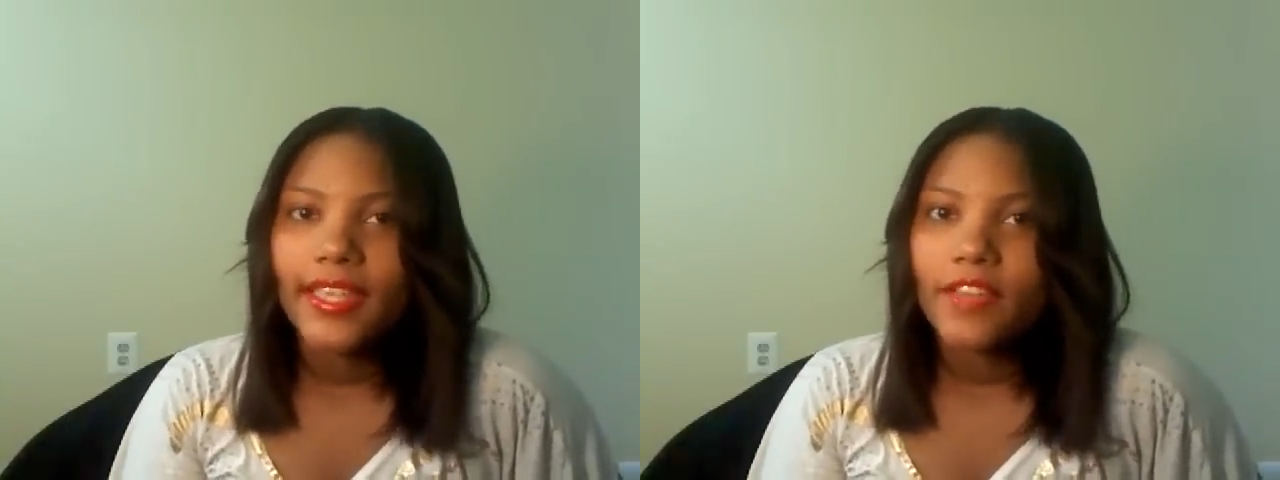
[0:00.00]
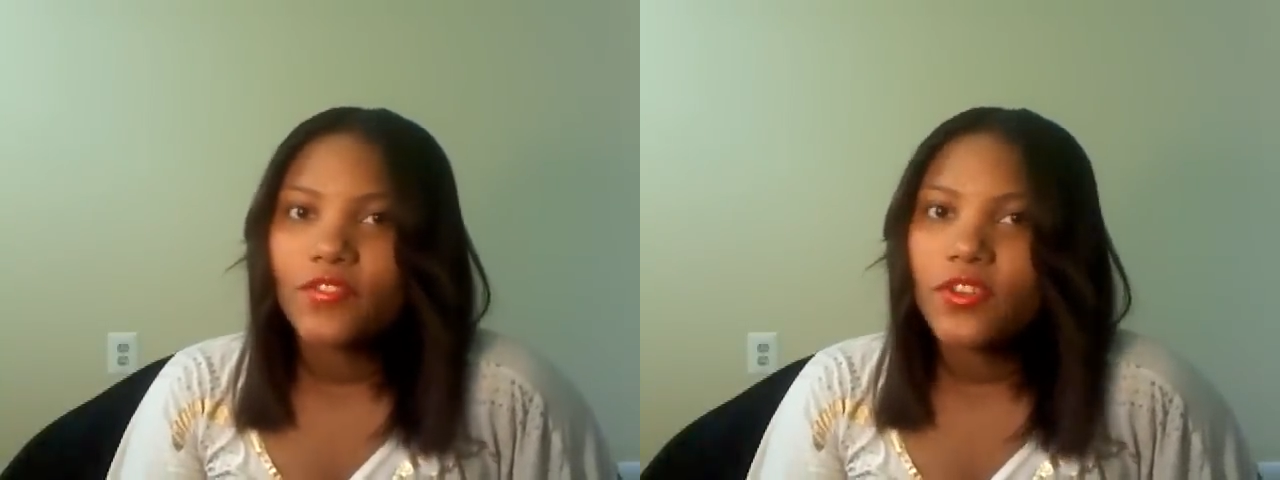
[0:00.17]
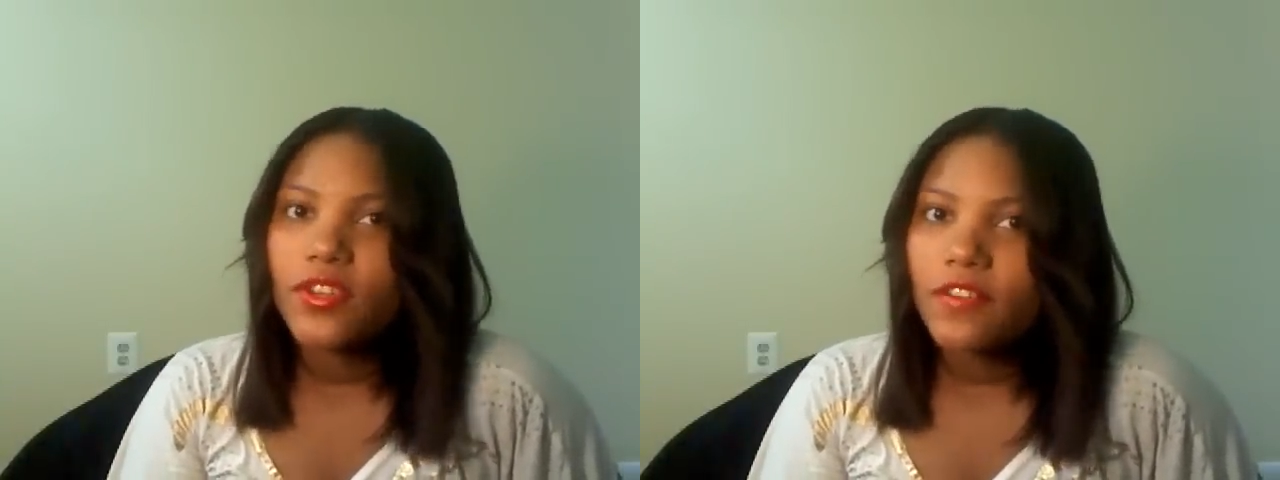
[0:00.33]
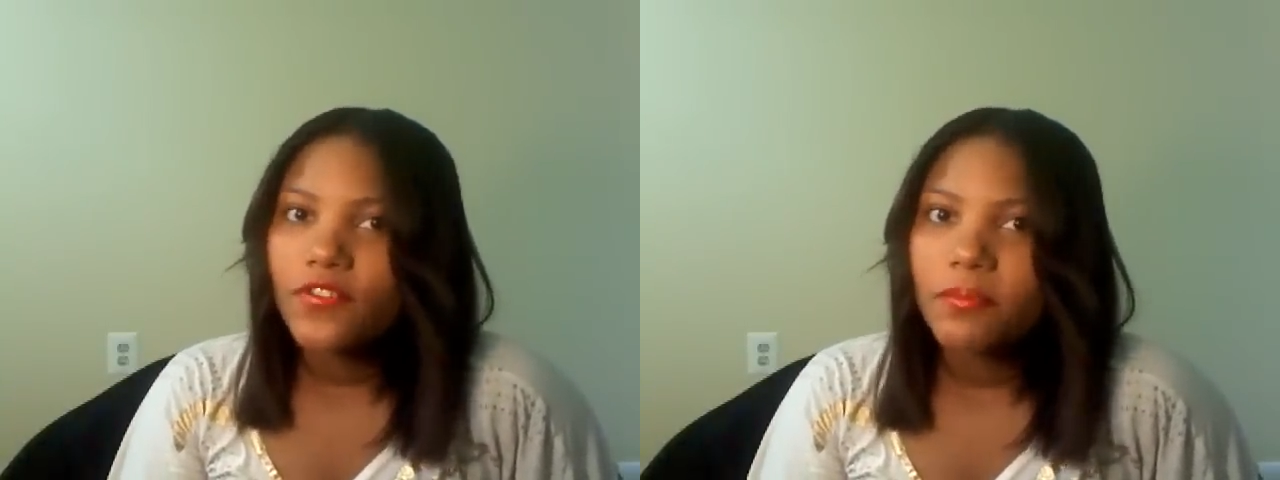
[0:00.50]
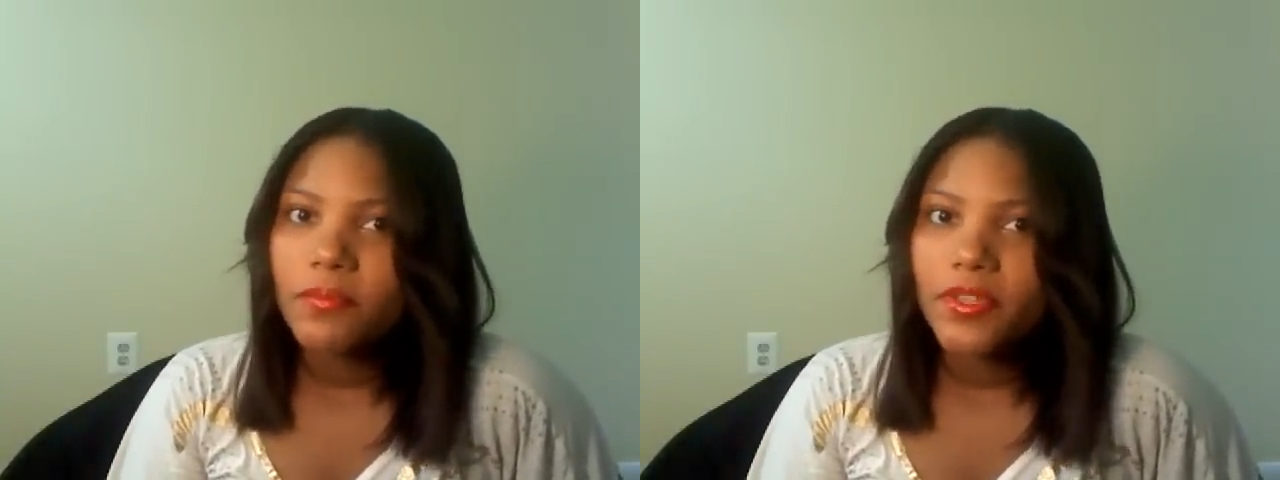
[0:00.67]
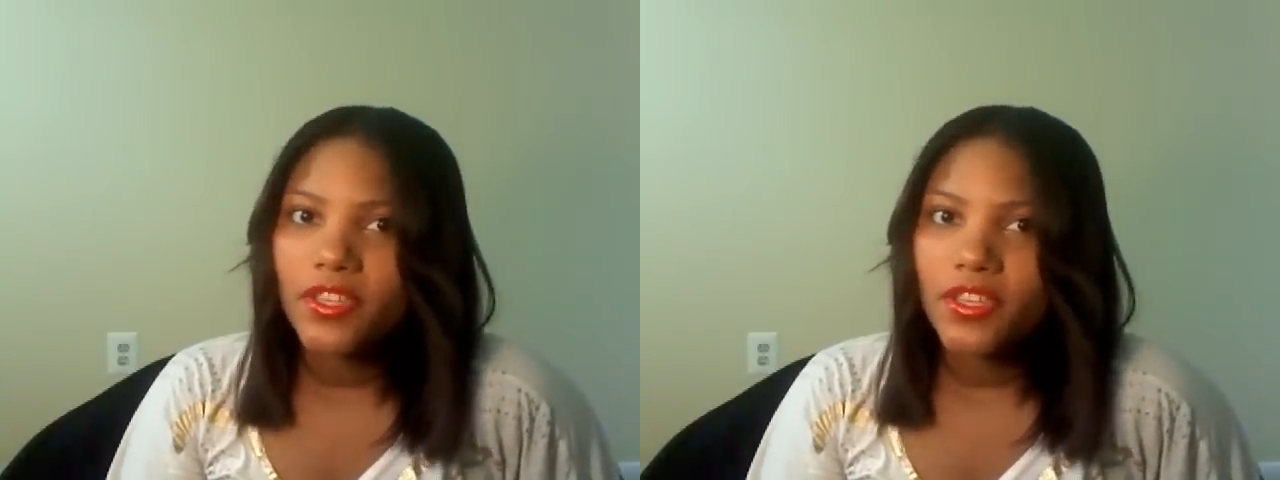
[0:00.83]
If you're not
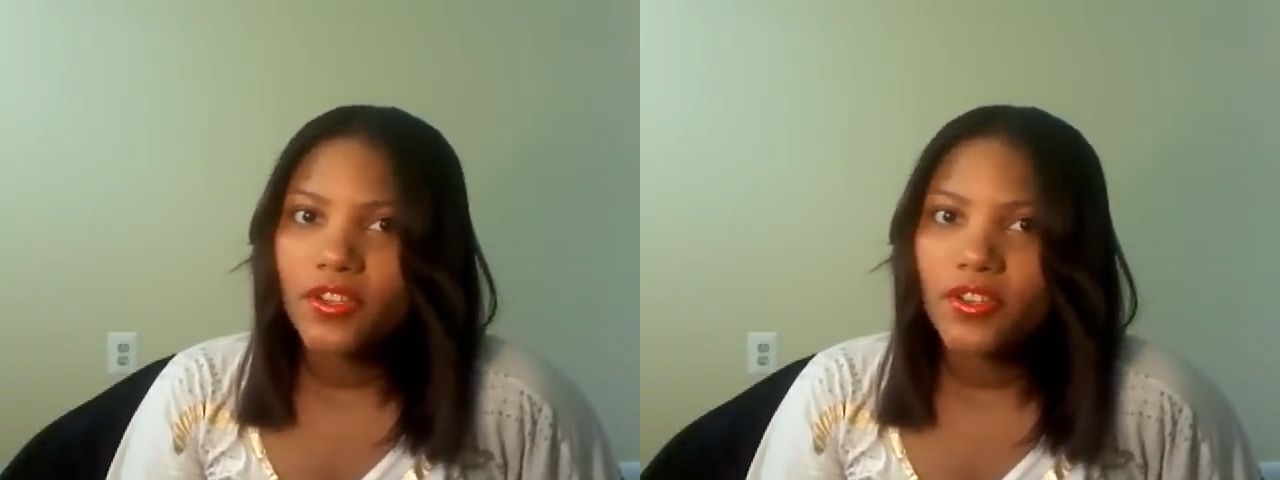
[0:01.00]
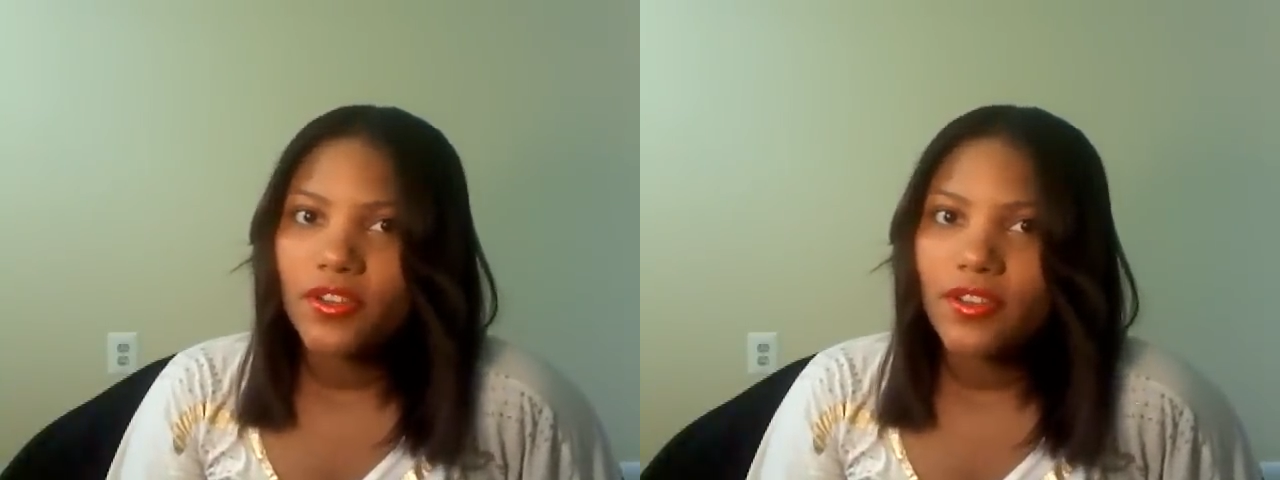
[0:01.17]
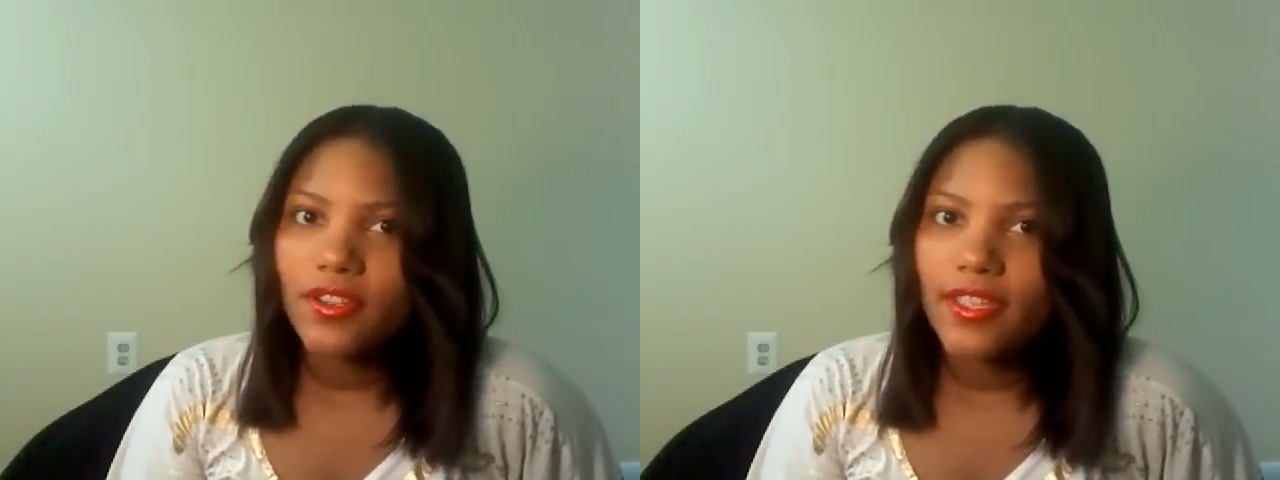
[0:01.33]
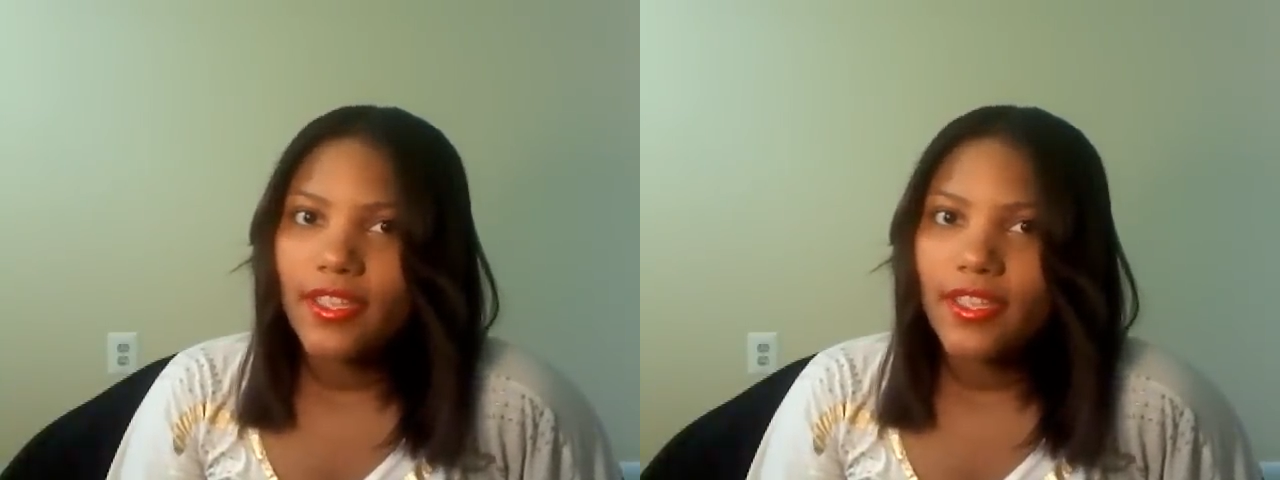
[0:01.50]
familiar